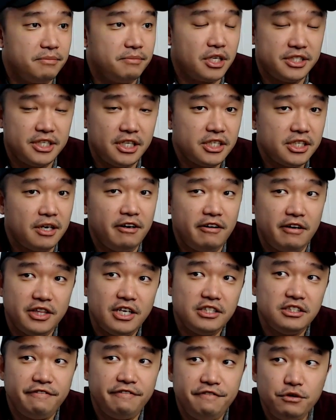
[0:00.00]
Because
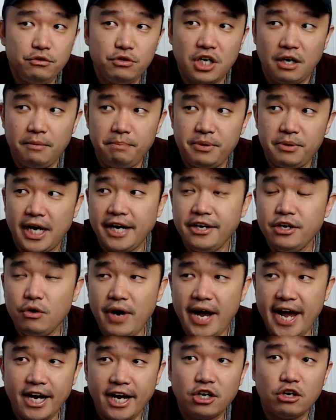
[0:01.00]
there's a few companies. I know
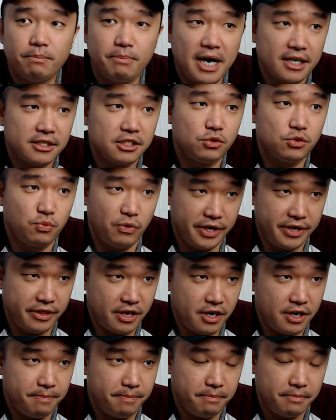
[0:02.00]
HackerBox is one of
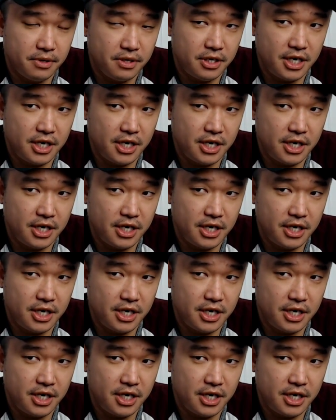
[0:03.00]
them.